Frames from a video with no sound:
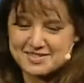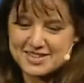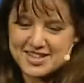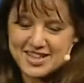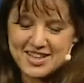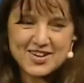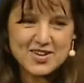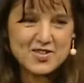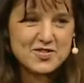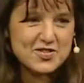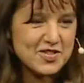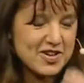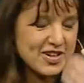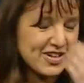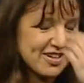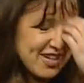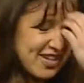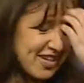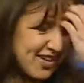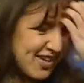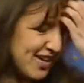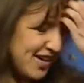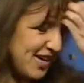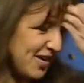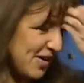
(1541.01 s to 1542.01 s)
you know,
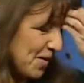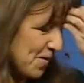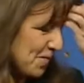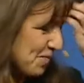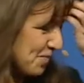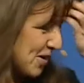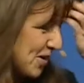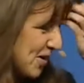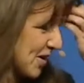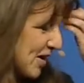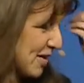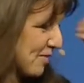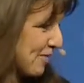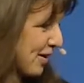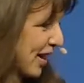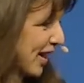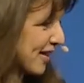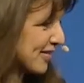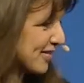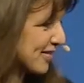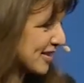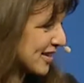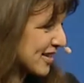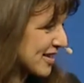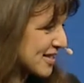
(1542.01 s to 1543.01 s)
very um, good
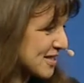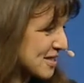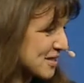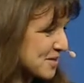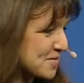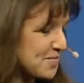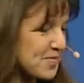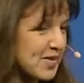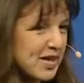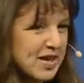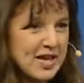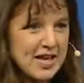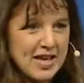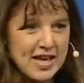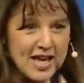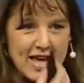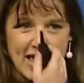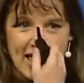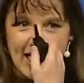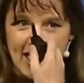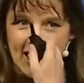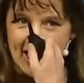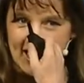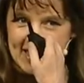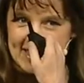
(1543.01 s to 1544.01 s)
about this.
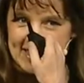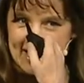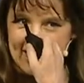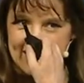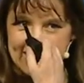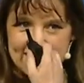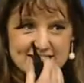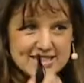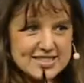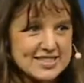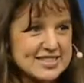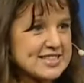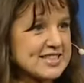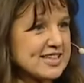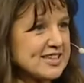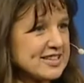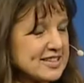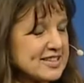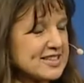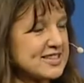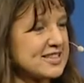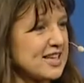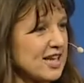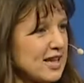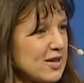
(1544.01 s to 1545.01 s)
And then he
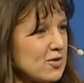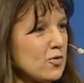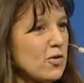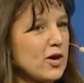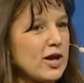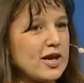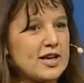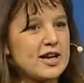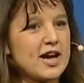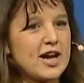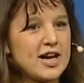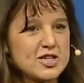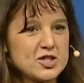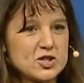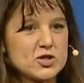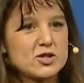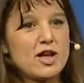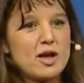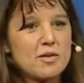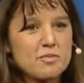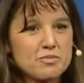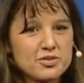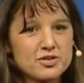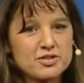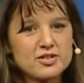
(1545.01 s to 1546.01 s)
started saying, wait, I should
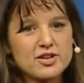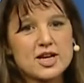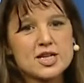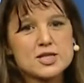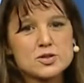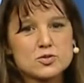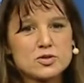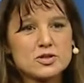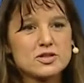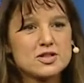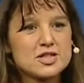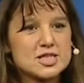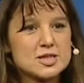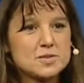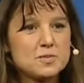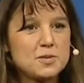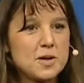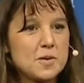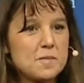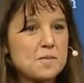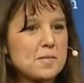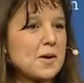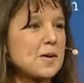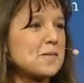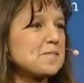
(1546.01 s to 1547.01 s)
empathize with these
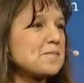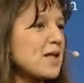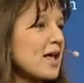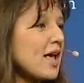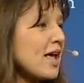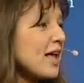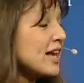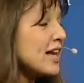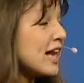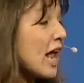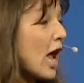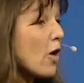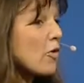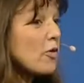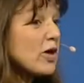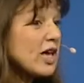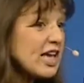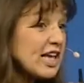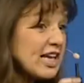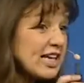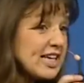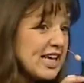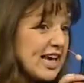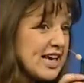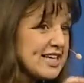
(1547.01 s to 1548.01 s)
people. Now,
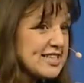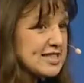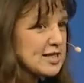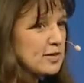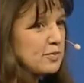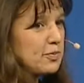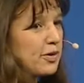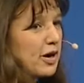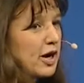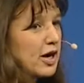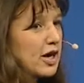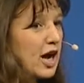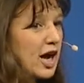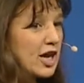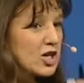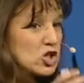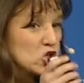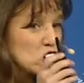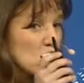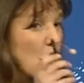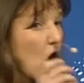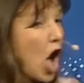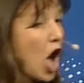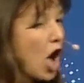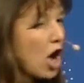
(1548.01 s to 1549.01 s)
in Gezi Park, I
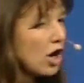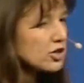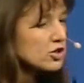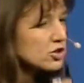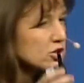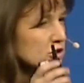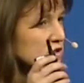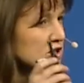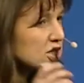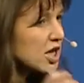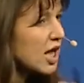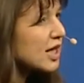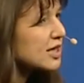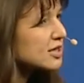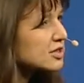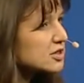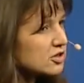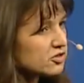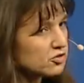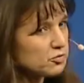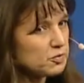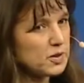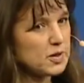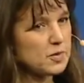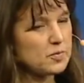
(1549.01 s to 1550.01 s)
talked to tons
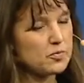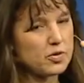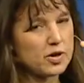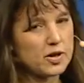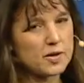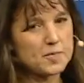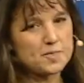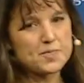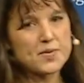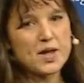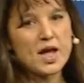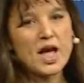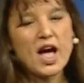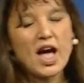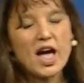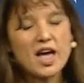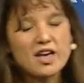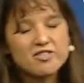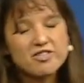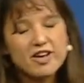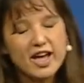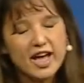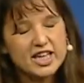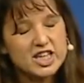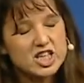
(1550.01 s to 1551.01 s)
of people.
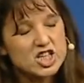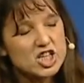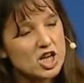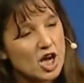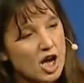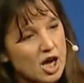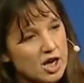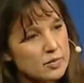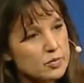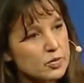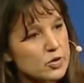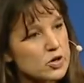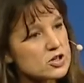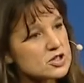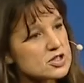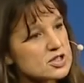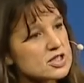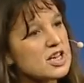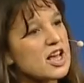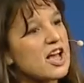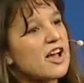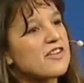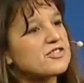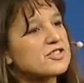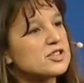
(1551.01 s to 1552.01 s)
I've had young person
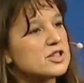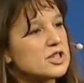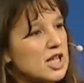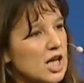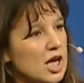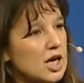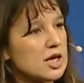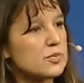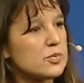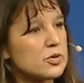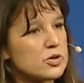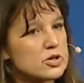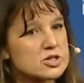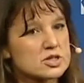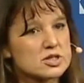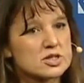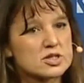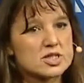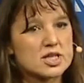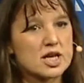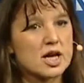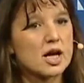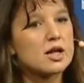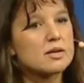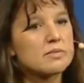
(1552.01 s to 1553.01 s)
after young person
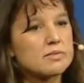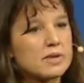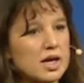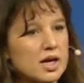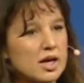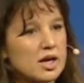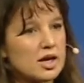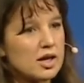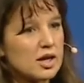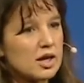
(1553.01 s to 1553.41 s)
tell me,